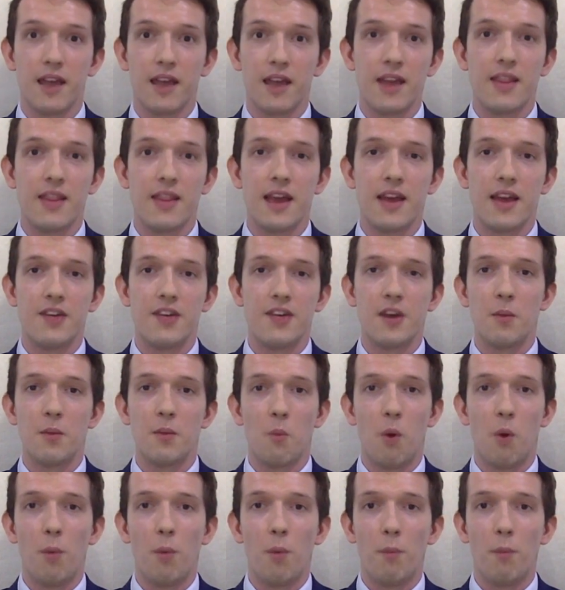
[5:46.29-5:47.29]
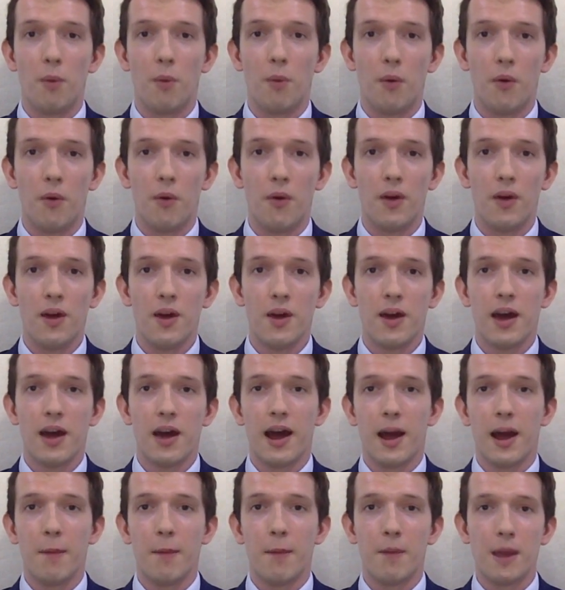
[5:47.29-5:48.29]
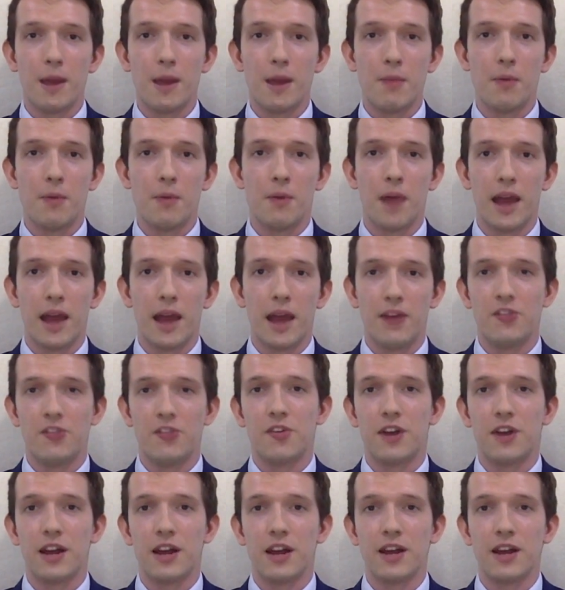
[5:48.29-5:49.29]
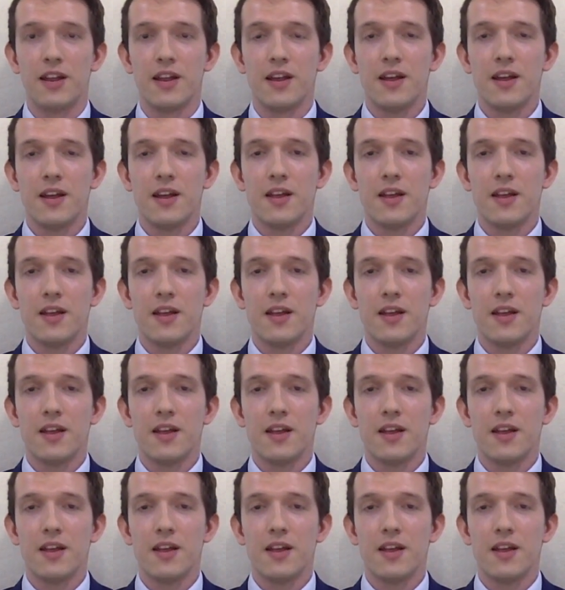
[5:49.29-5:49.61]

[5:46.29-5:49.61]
they, they don't want more uh, people entering